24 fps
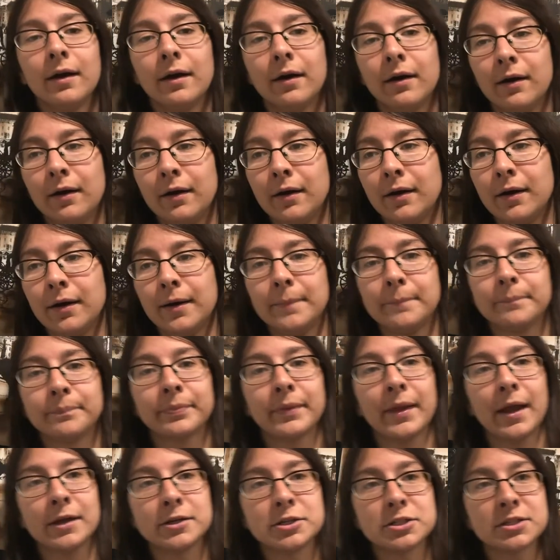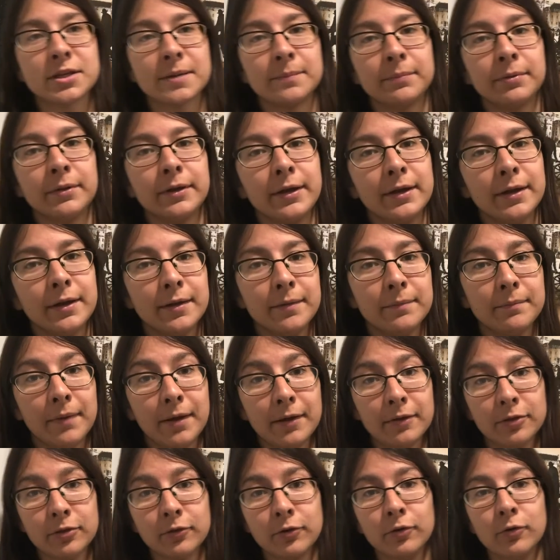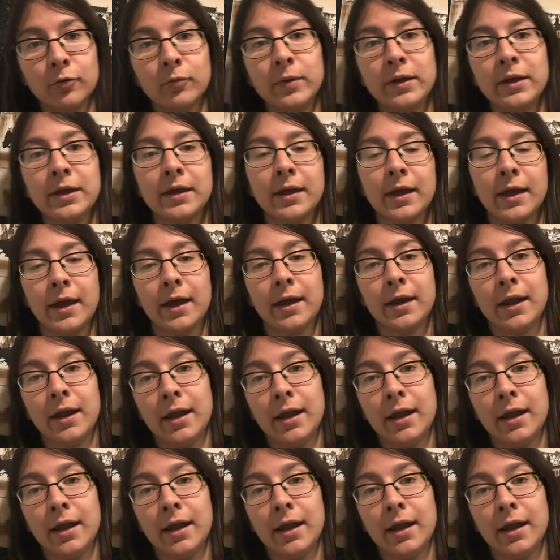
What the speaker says: I just completed my third week at